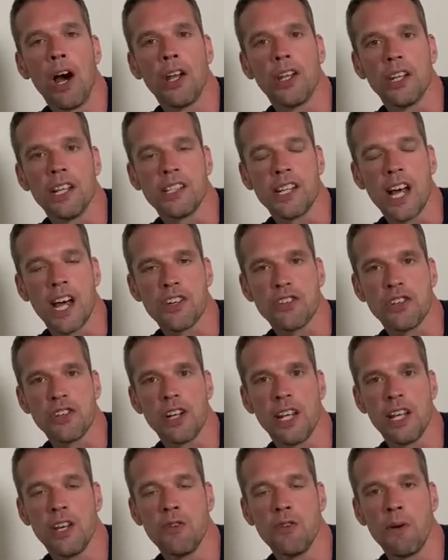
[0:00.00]
is
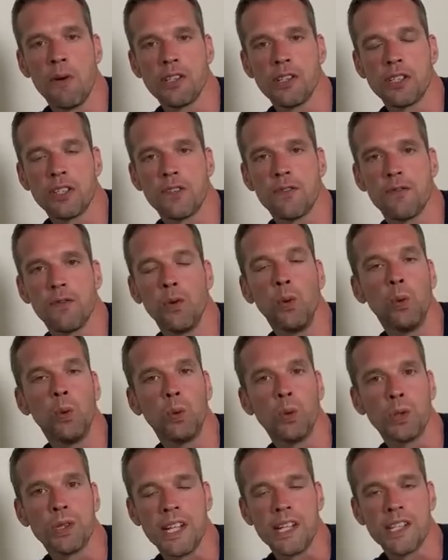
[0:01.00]
actually almost
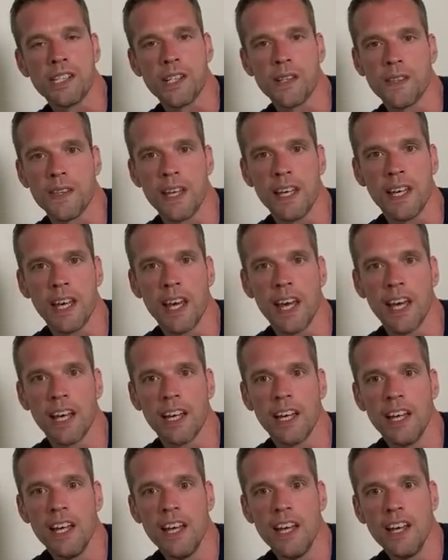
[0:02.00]
fooled into thinking
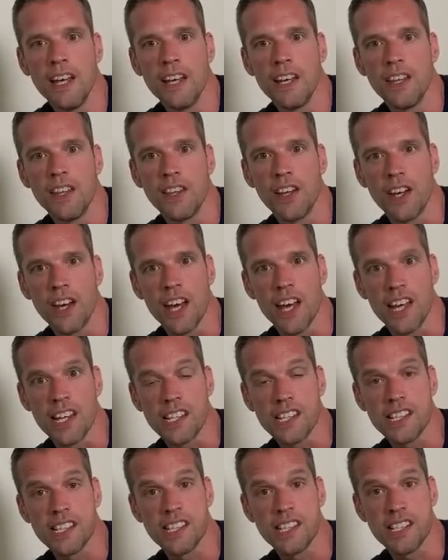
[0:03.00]
that
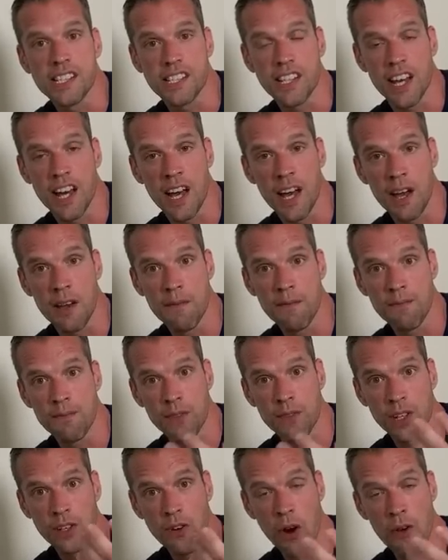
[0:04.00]
it's
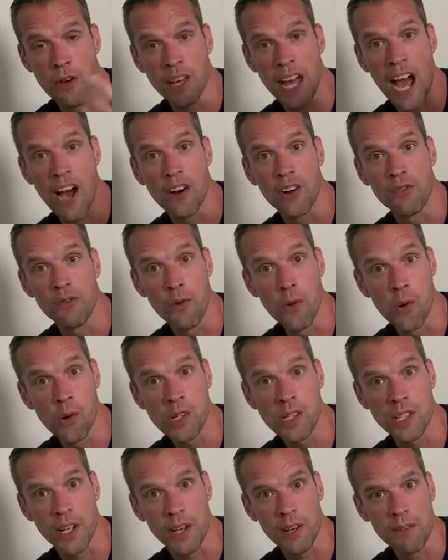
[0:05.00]
growing out of
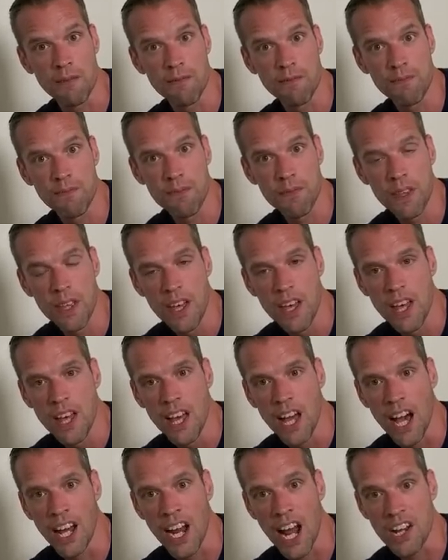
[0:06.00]
water.
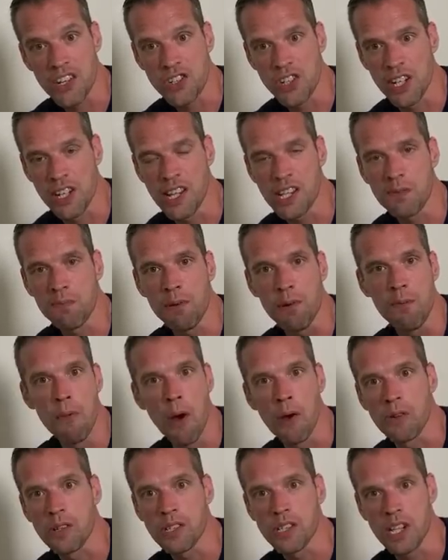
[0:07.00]
And actually this
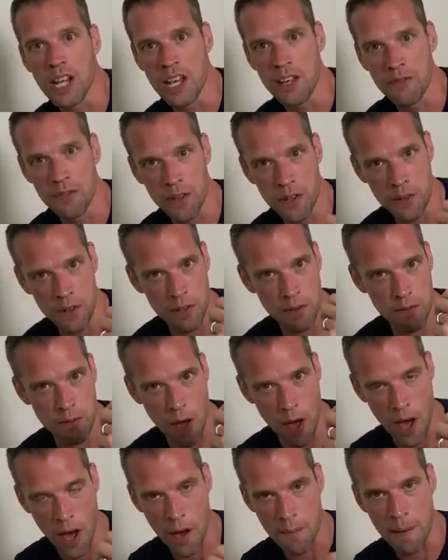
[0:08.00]
promotes even
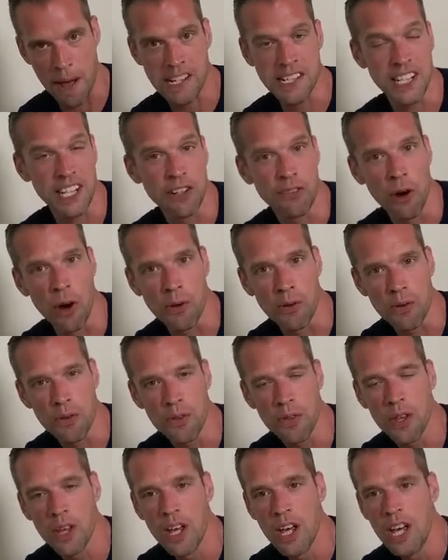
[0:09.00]
better
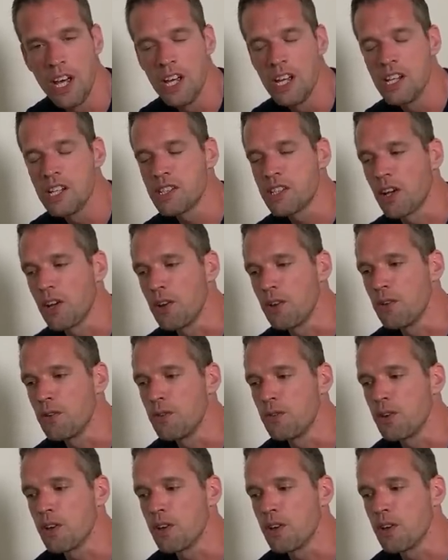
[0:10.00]
growth. So